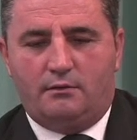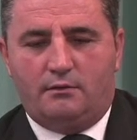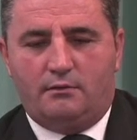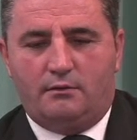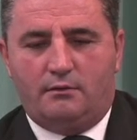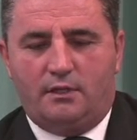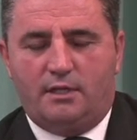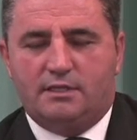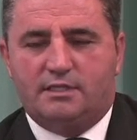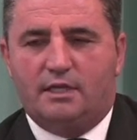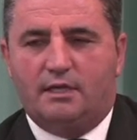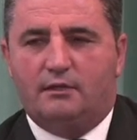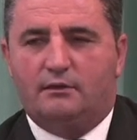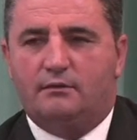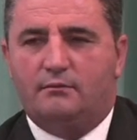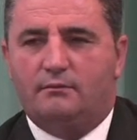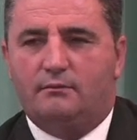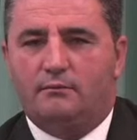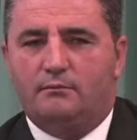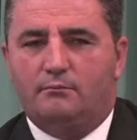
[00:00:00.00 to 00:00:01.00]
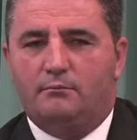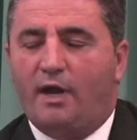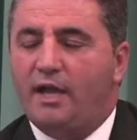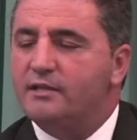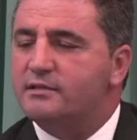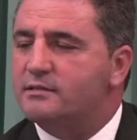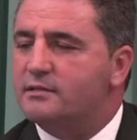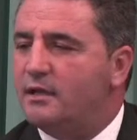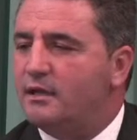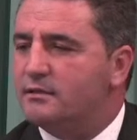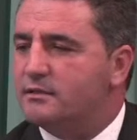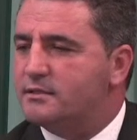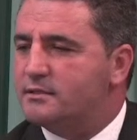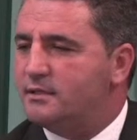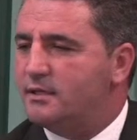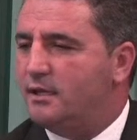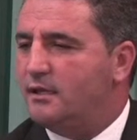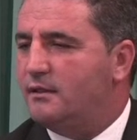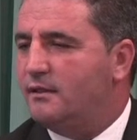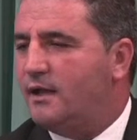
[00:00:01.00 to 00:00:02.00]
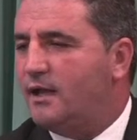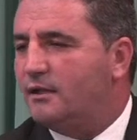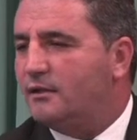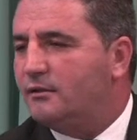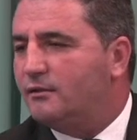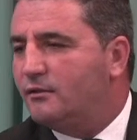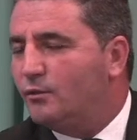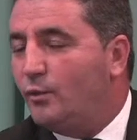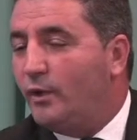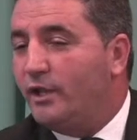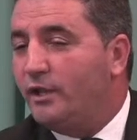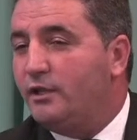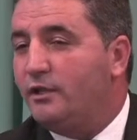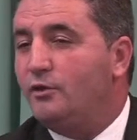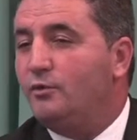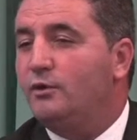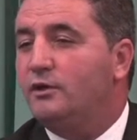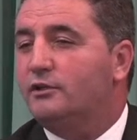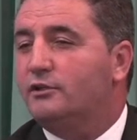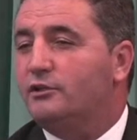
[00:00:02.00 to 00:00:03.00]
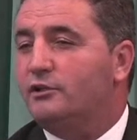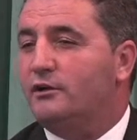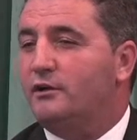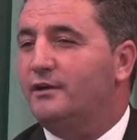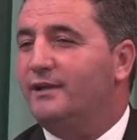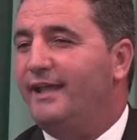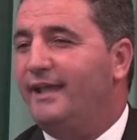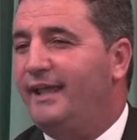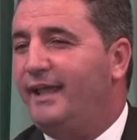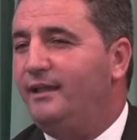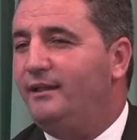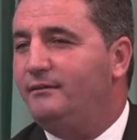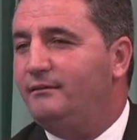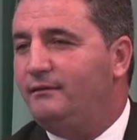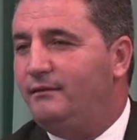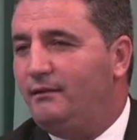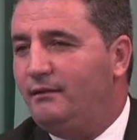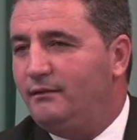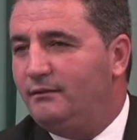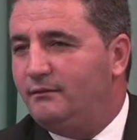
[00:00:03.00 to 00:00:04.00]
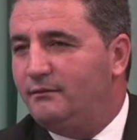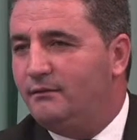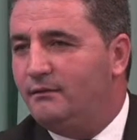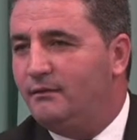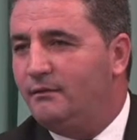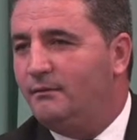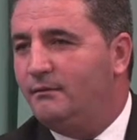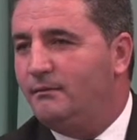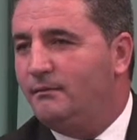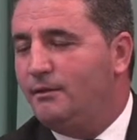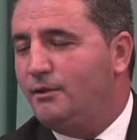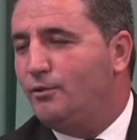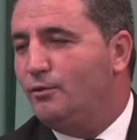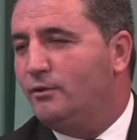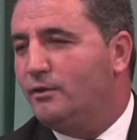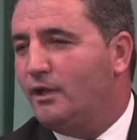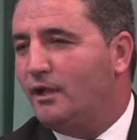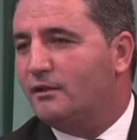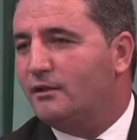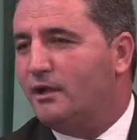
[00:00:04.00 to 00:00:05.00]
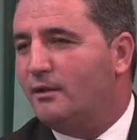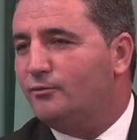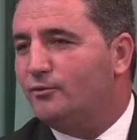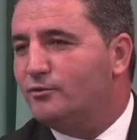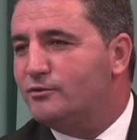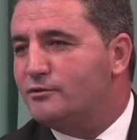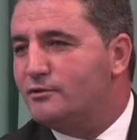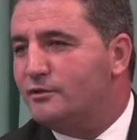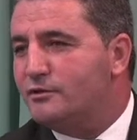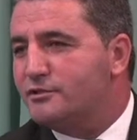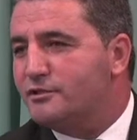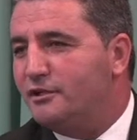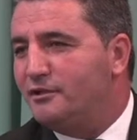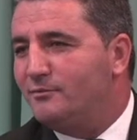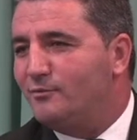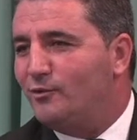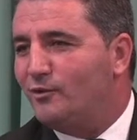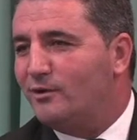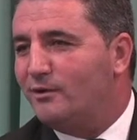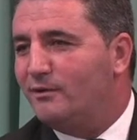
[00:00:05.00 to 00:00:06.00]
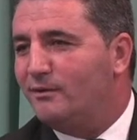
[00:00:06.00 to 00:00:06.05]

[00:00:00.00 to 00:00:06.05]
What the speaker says: he said, my son said that when he will turn 18, he will not come to church anymore